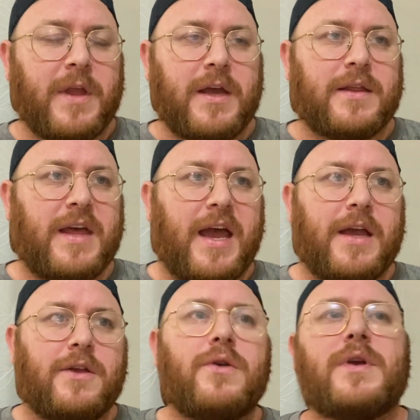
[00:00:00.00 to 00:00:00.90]

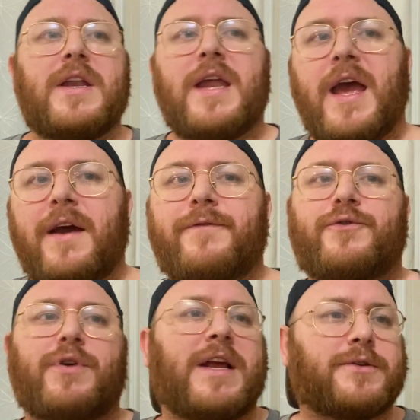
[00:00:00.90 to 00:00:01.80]
that you can have
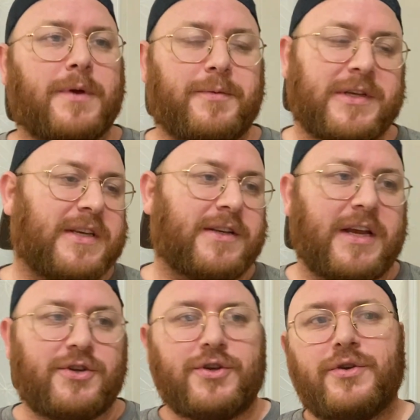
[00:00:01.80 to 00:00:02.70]
trans
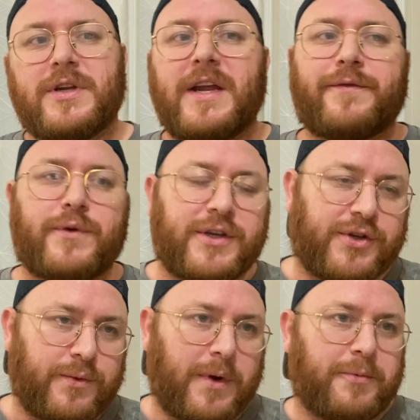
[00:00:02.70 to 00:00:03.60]
representation, you can have
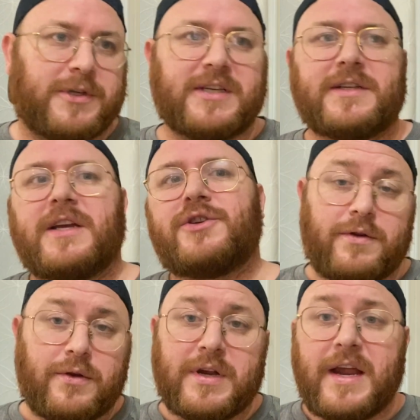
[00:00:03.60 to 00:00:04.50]
Christian
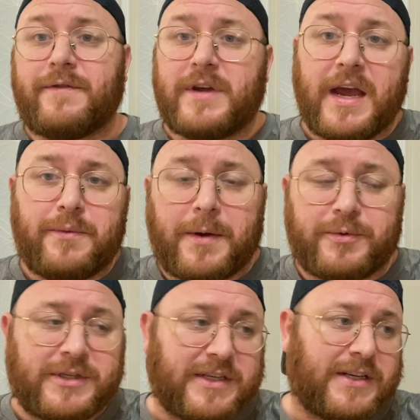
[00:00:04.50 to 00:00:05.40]
representation, you can have gay
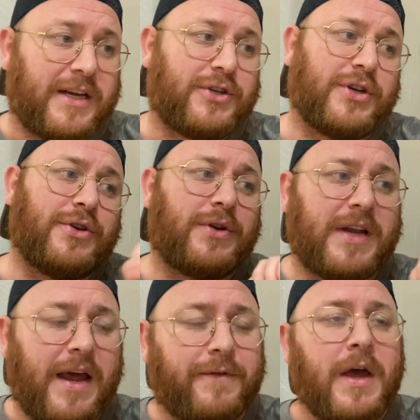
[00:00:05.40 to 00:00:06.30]
representation, you
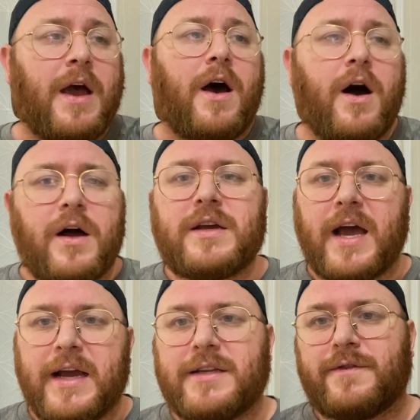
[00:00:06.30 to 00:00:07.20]
can have all
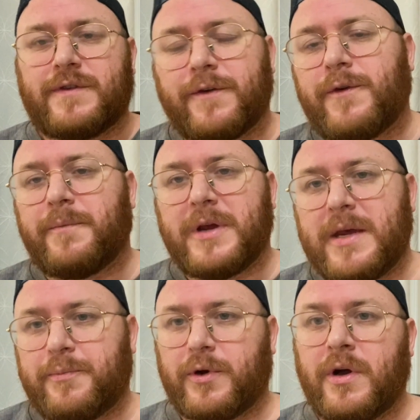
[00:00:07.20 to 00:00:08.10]
kinds of different
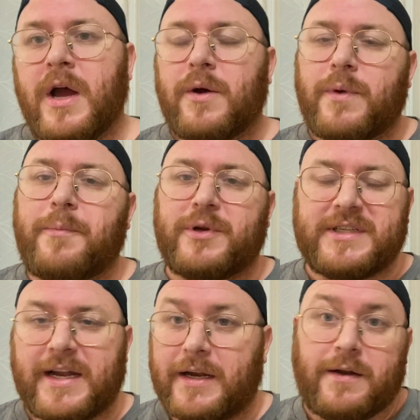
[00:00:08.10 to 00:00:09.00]
people
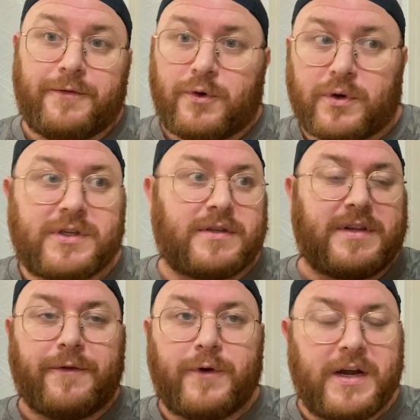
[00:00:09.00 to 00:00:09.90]
represented, of course,
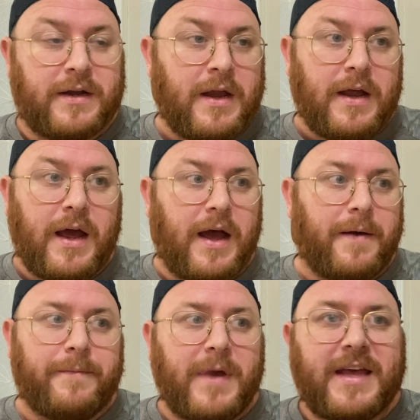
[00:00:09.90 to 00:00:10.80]
different
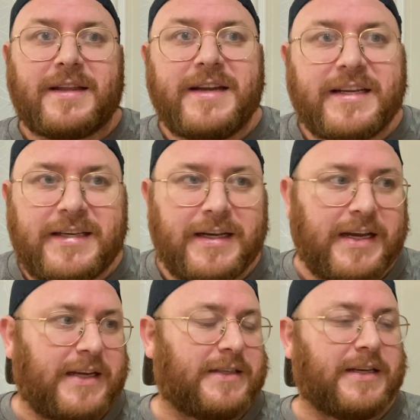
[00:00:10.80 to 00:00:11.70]

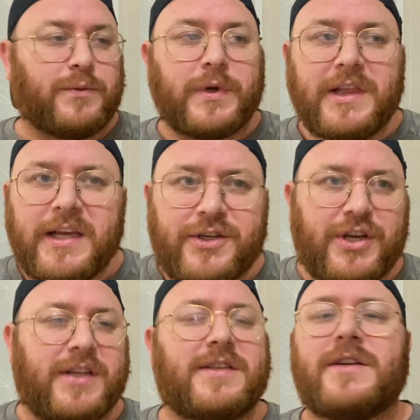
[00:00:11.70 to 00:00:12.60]
ethnicities and
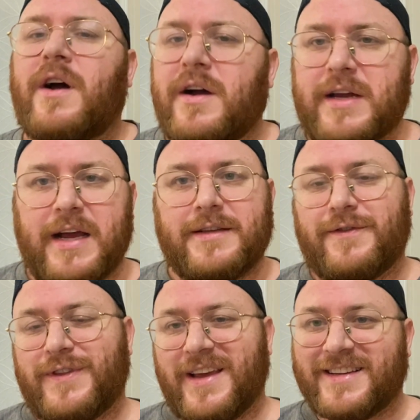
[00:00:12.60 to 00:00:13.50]
religions and all kinds
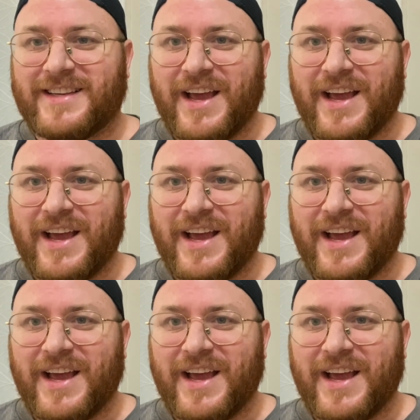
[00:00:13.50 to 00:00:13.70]
of things.